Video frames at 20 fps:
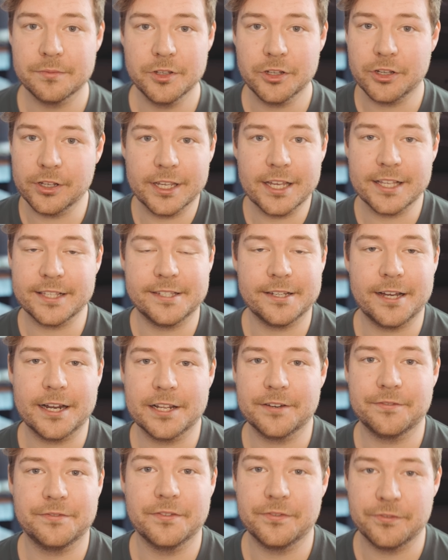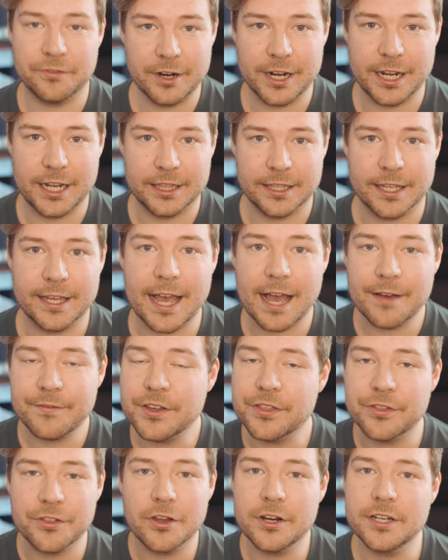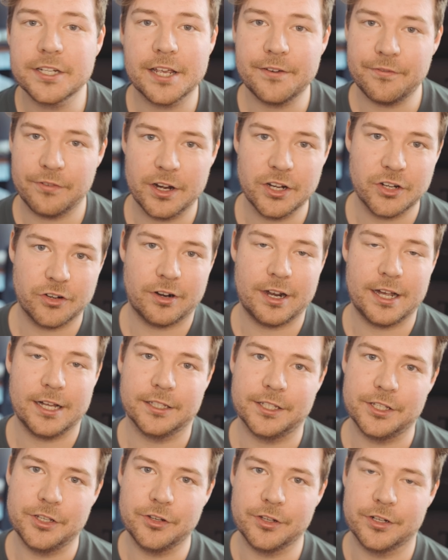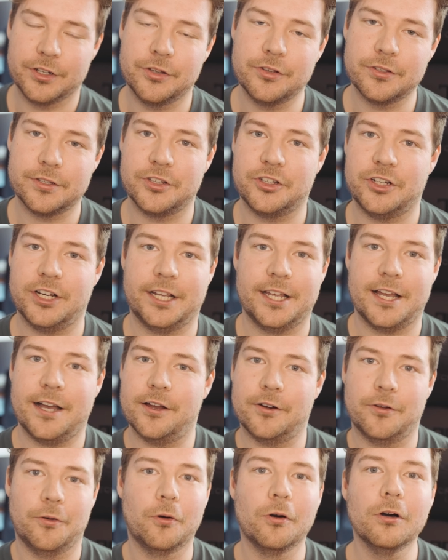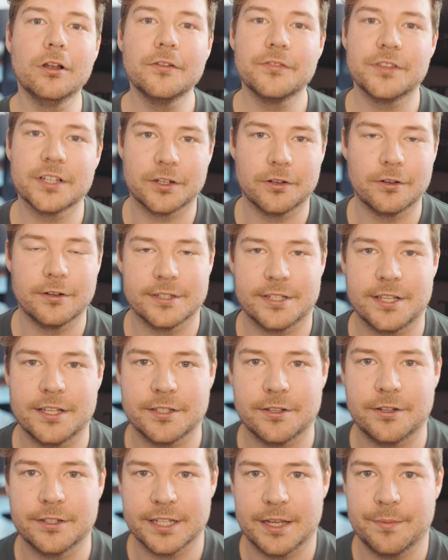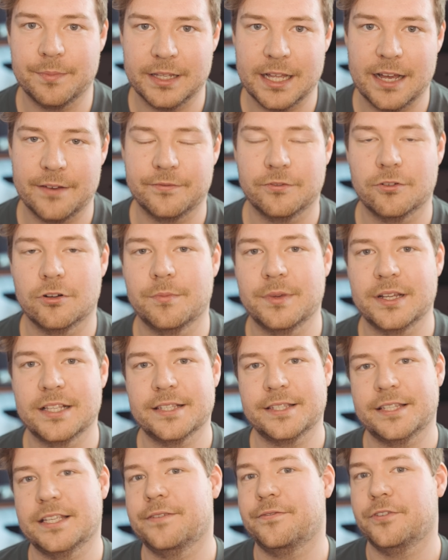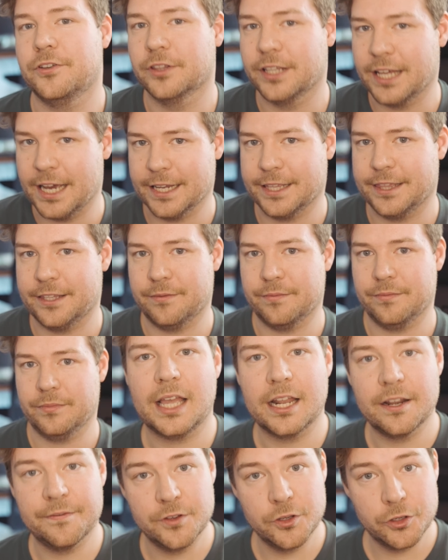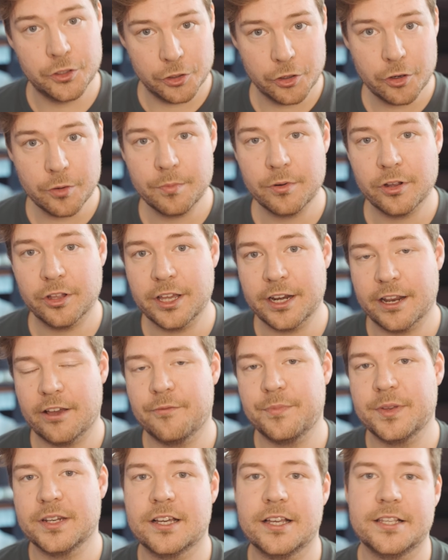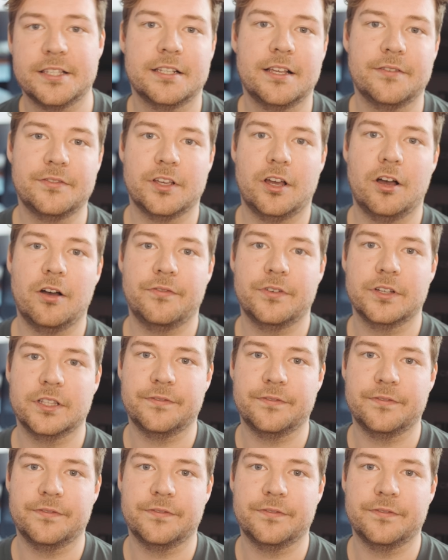you can get started for free. They have a 30-day free trial that you can use to check out all of the courses on their platform and see if you like them. And if you do, Brilliant have been nice enough to offer